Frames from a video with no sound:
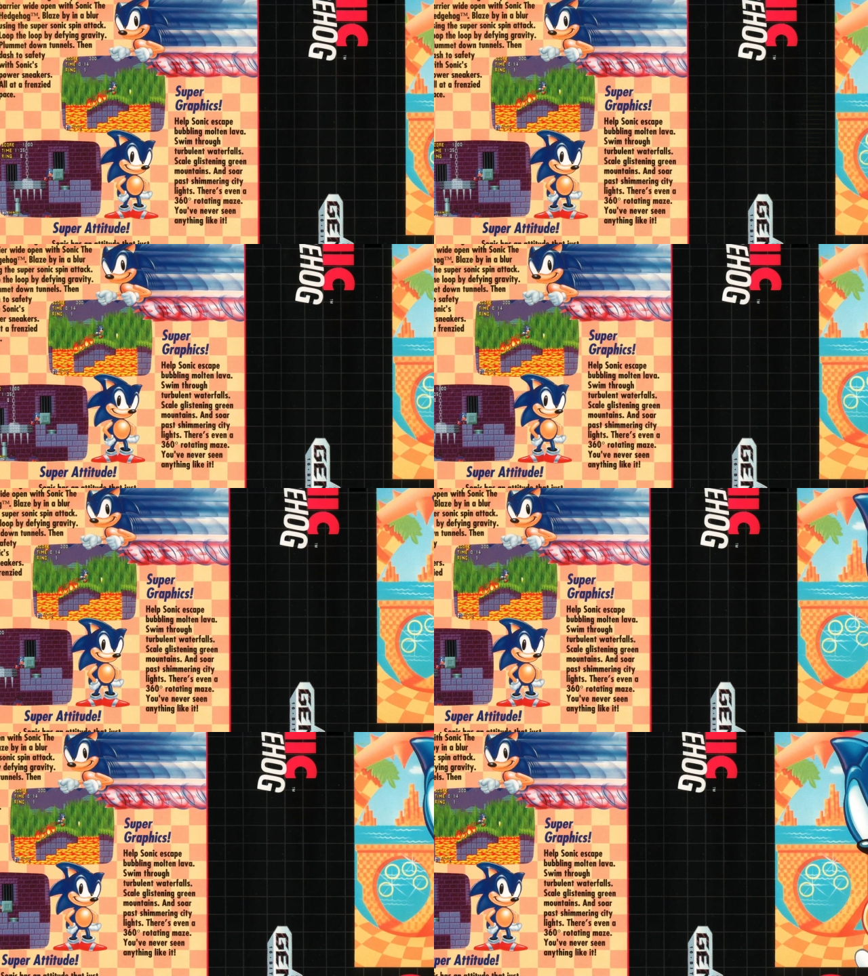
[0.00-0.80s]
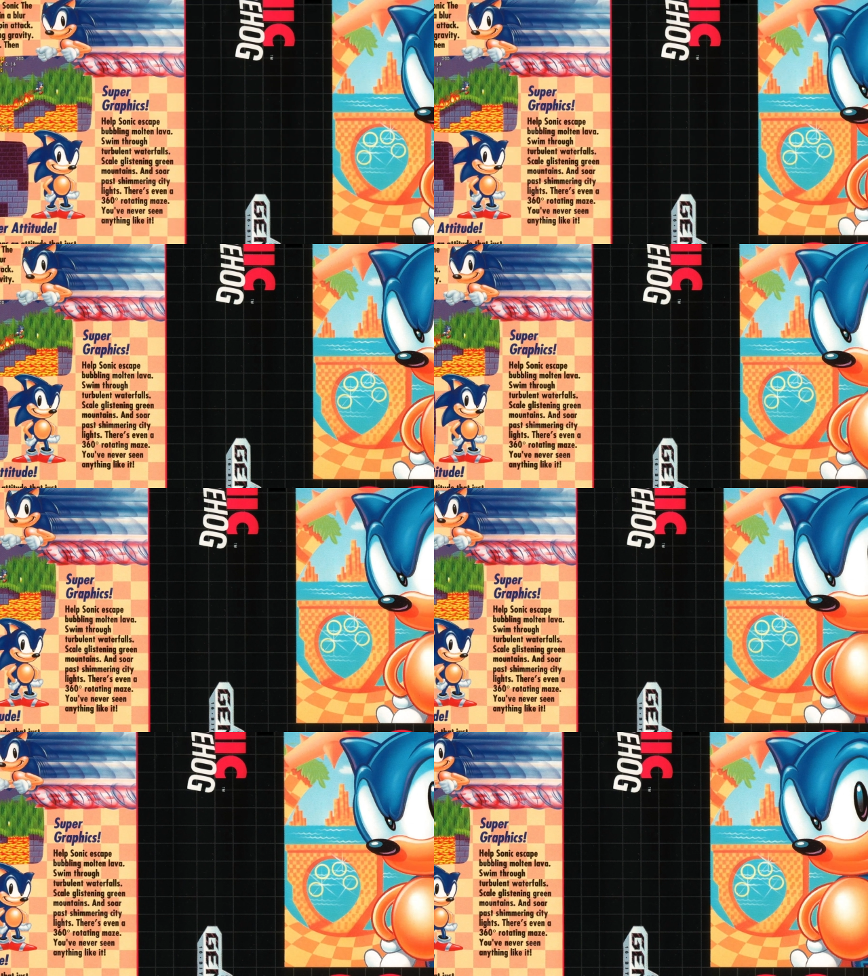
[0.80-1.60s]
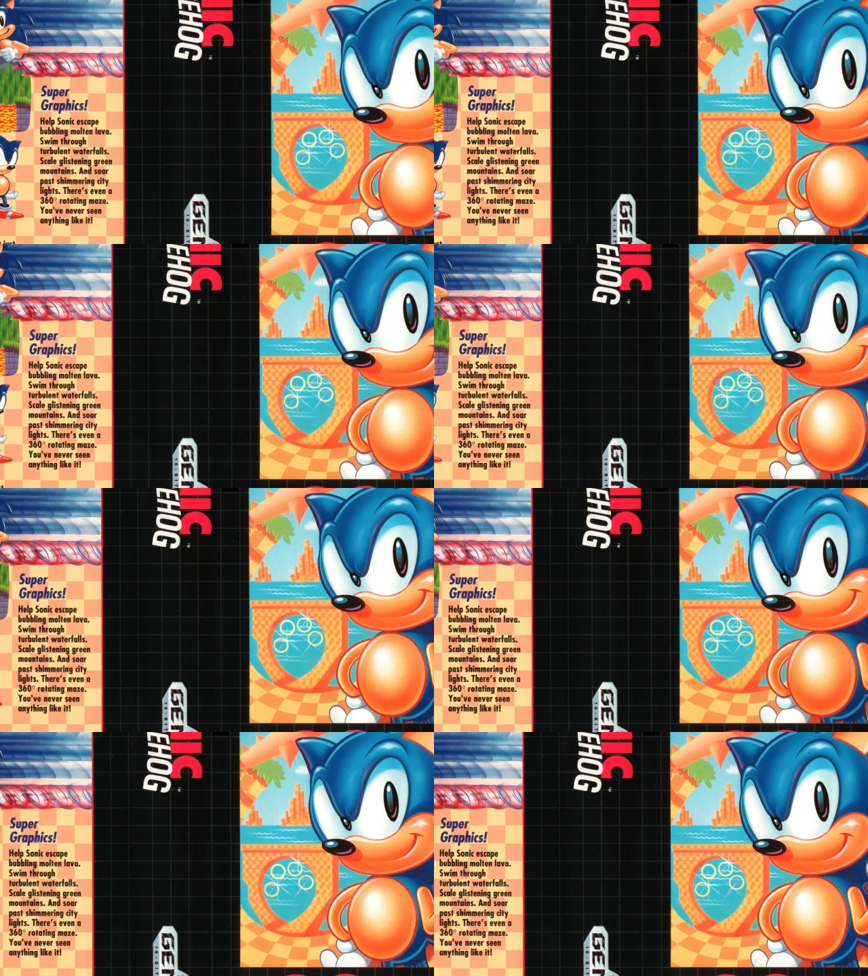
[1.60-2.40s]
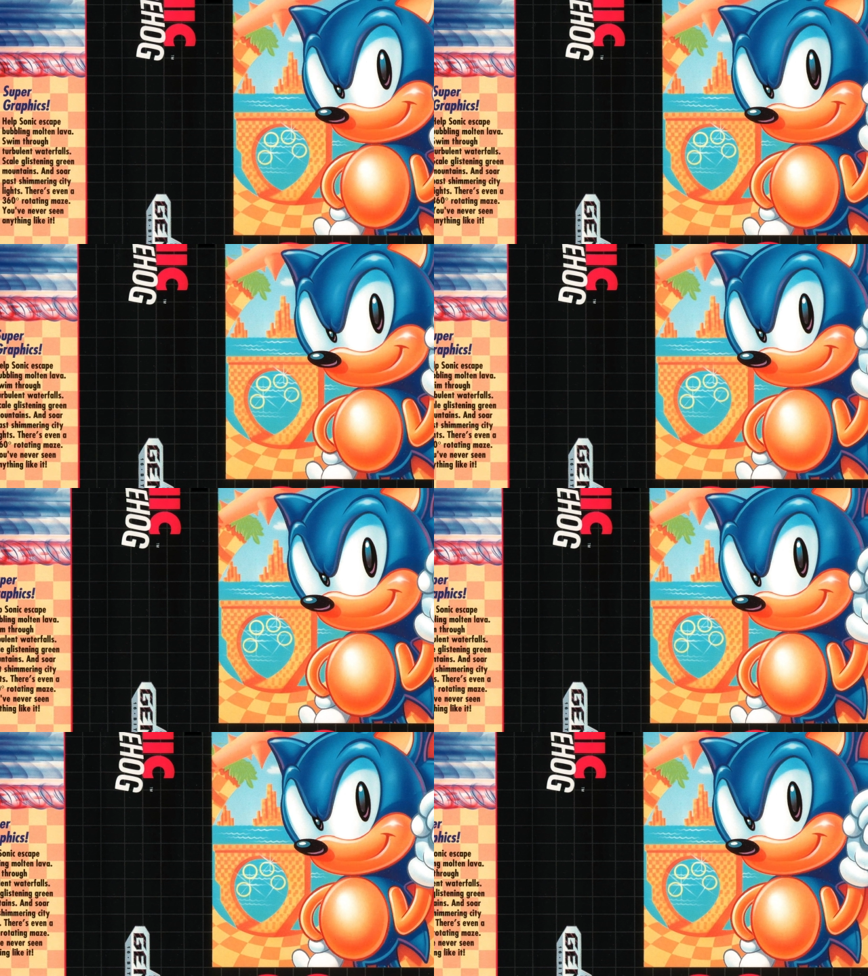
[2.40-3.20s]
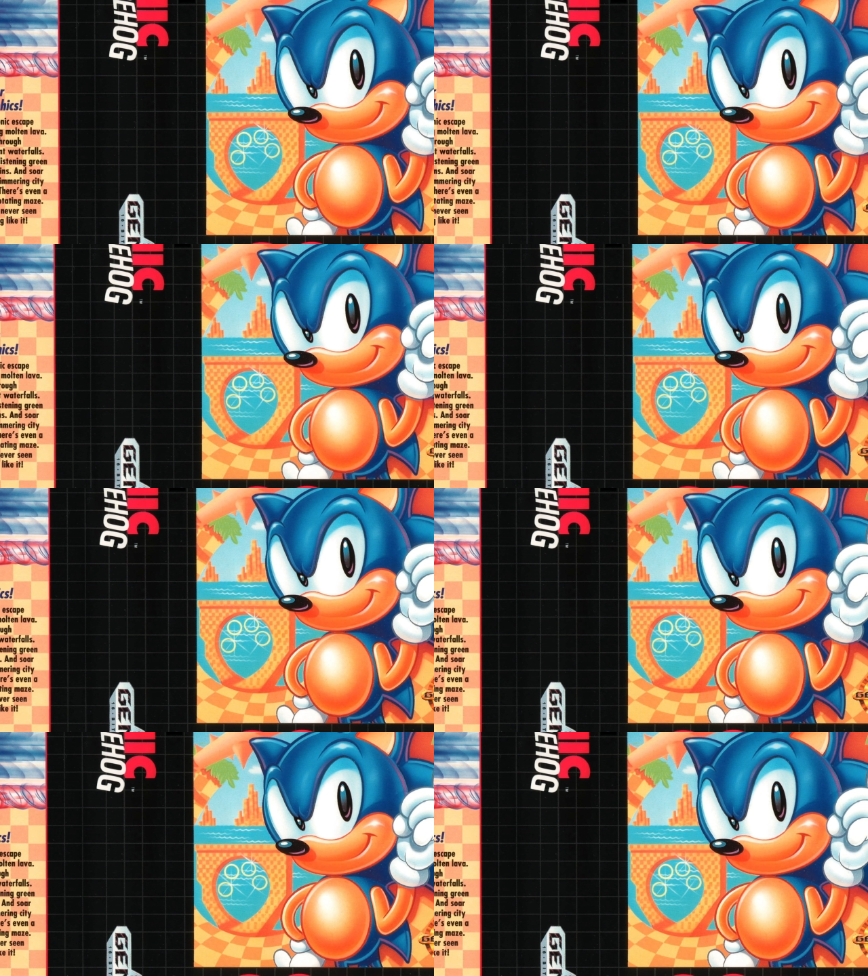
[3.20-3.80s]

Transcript: No face is visible, so there are no lips to read.